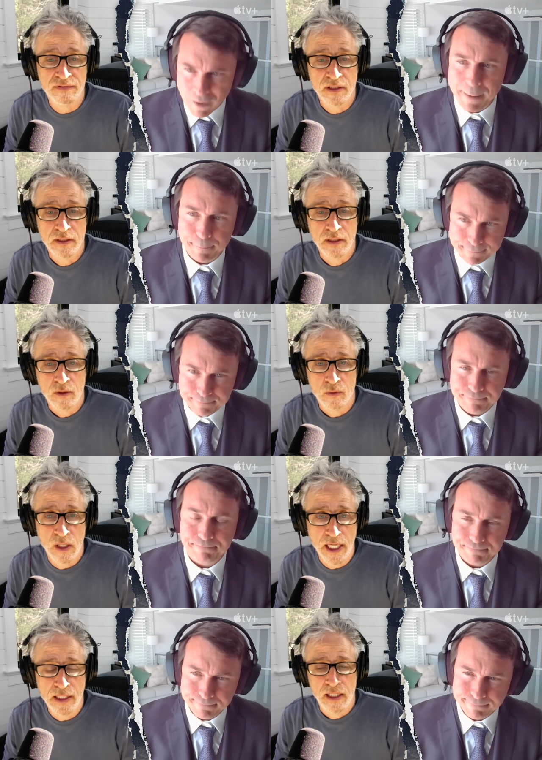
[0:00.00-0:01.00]
Speaker 1: Right.
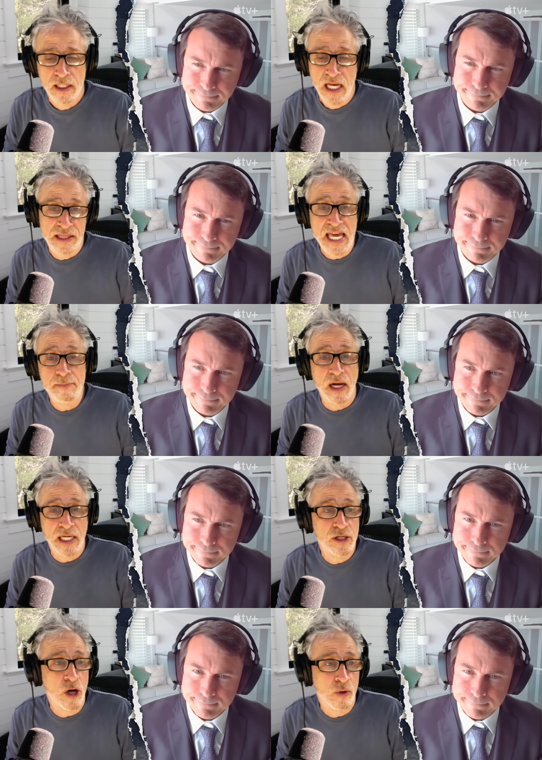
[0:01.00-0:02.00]
Right. And they
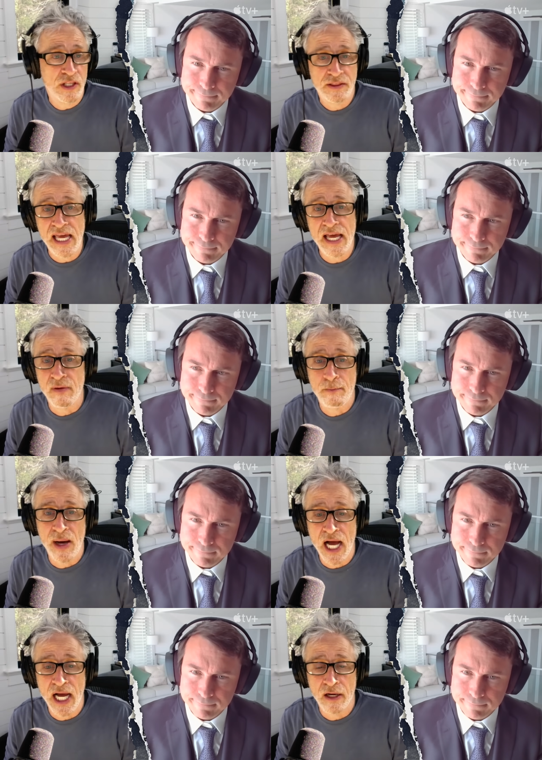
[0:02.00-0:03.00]
might know that they have a
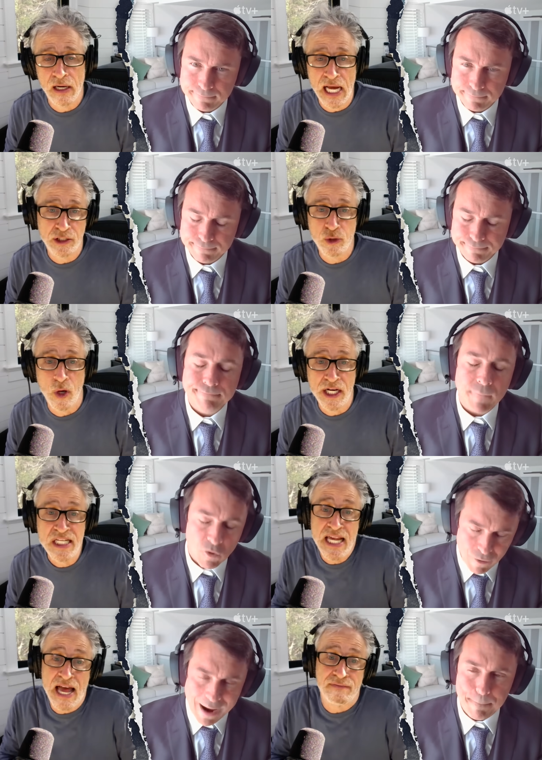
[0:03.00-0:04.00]
buyer at
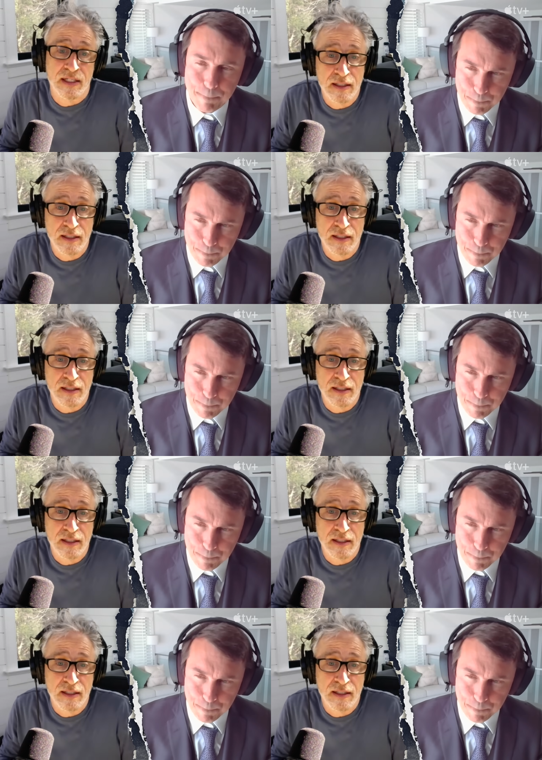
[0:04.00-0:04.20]
27. Right.